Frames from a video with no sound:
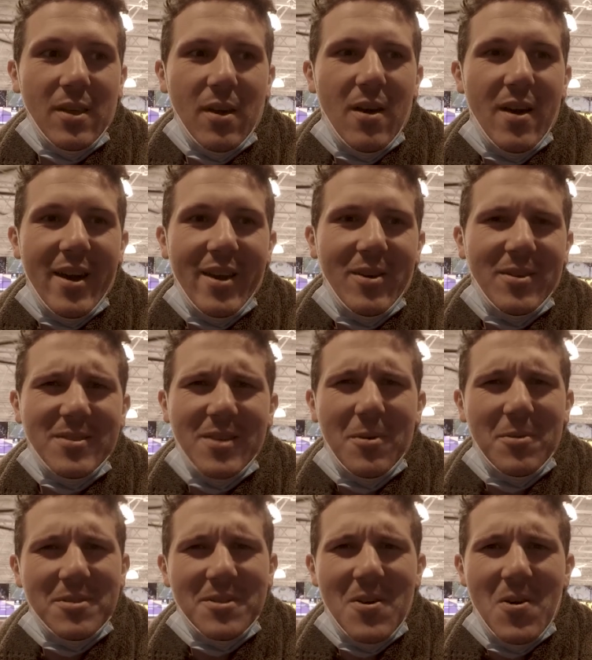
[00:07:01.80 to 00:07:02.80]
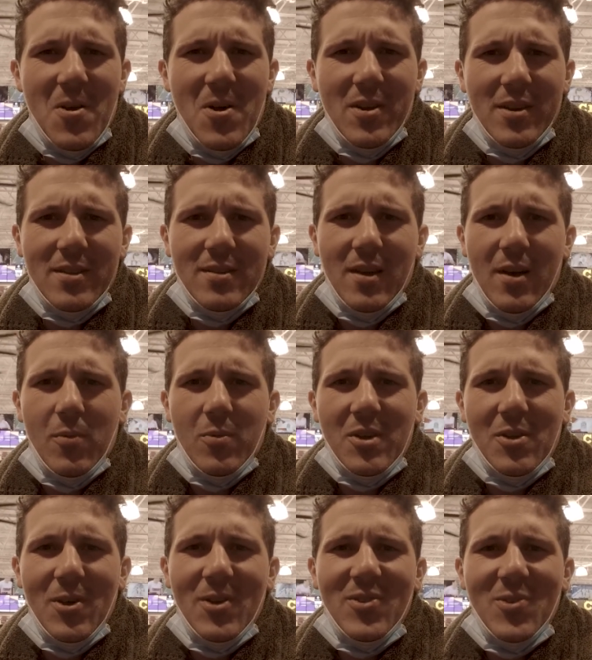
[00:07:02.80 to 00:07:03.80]
the guy and I was like, what's going on? And he's like, we
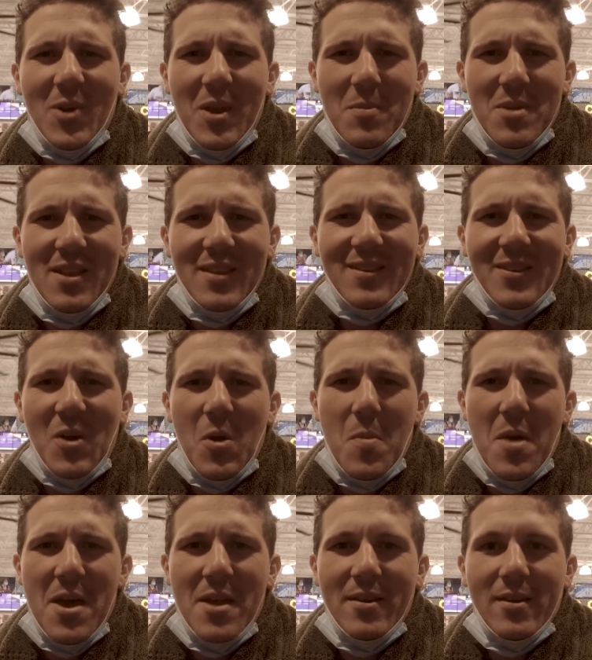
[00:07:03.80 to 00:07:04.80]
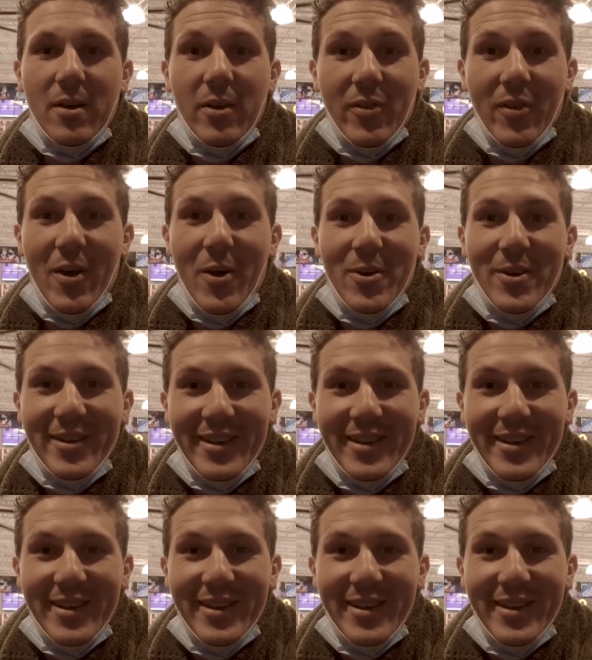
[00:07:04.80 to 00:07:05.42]
closed 20 minutes ago, man. I was like, oh.